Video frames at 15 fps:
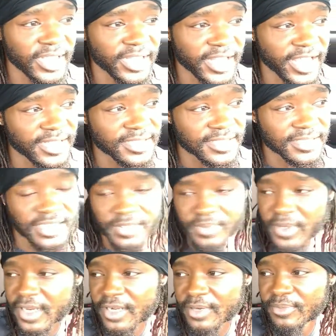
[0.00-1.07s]
at that
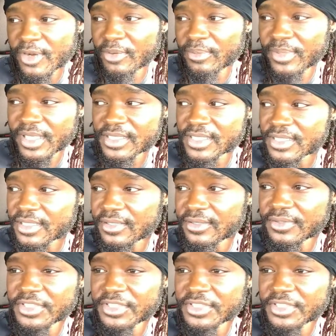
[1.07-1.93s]
spare of the moment. So